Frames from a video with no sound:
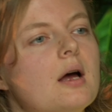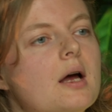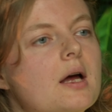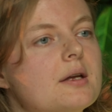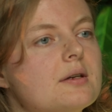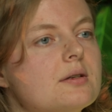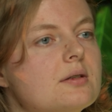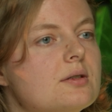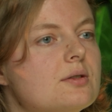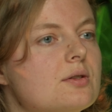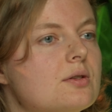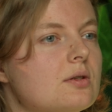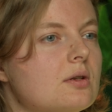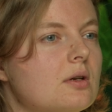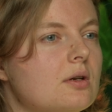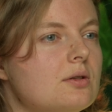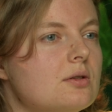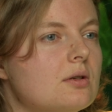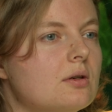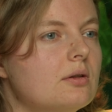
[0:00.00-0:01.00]
And it's
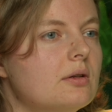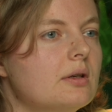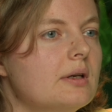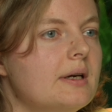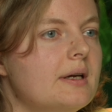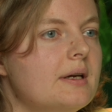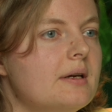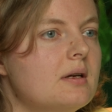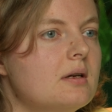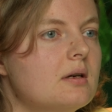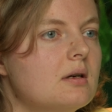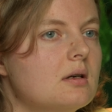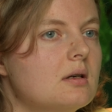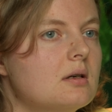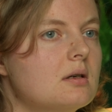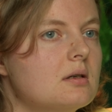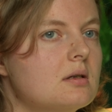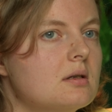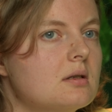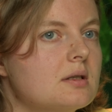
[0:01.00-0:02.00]
not only
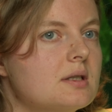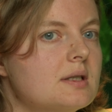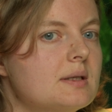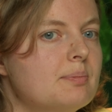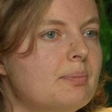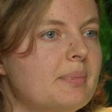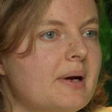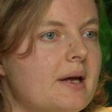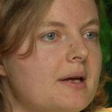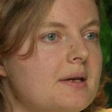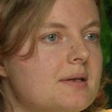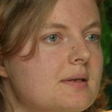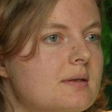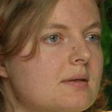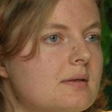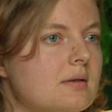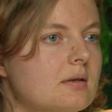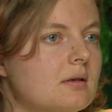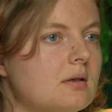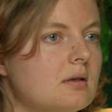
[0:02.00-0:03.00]

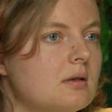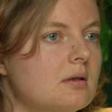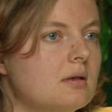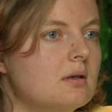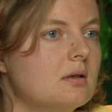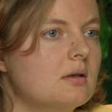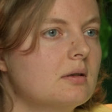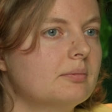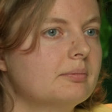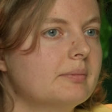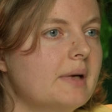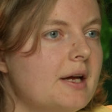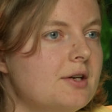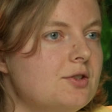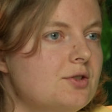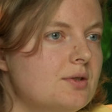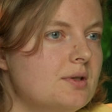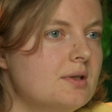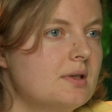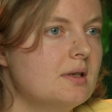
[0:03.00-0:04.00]
space
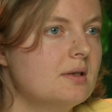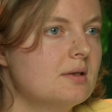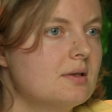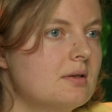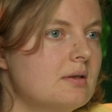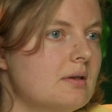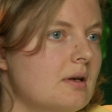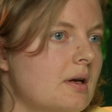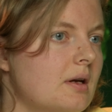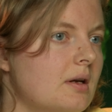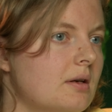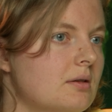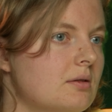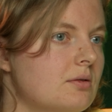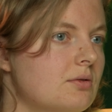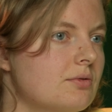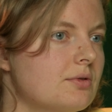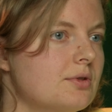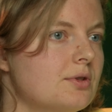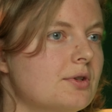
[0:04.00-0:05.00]
agencies and
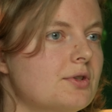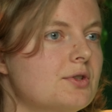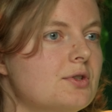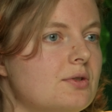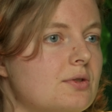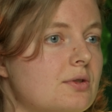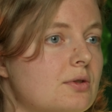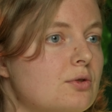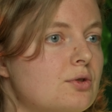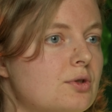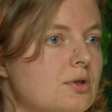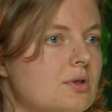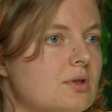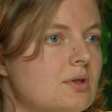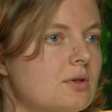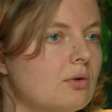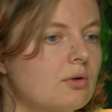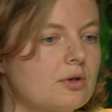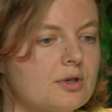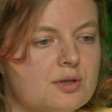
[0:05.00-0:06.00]
research
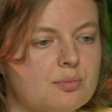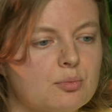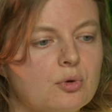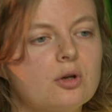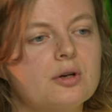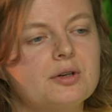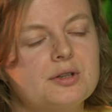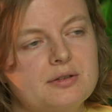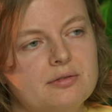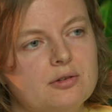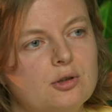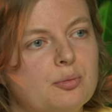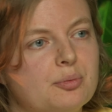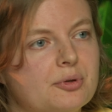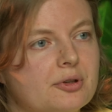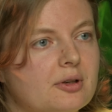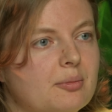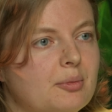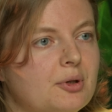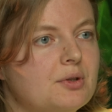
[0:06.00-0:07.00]
institutions or smaller
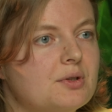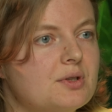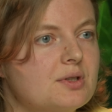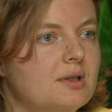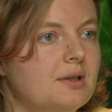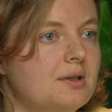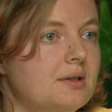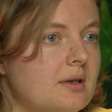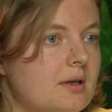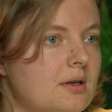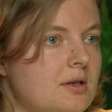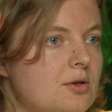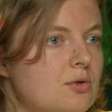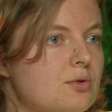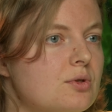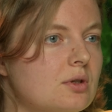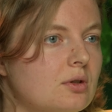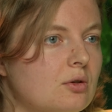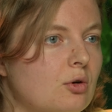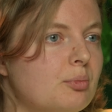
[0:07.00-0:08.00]
developer communities that are
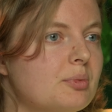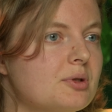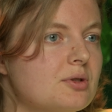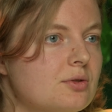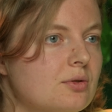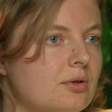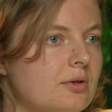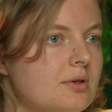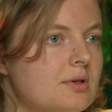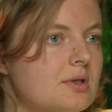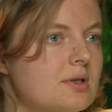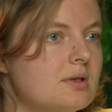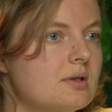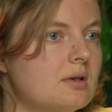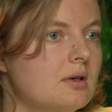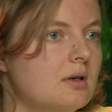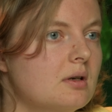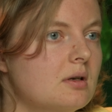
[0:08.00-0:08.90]
using open source.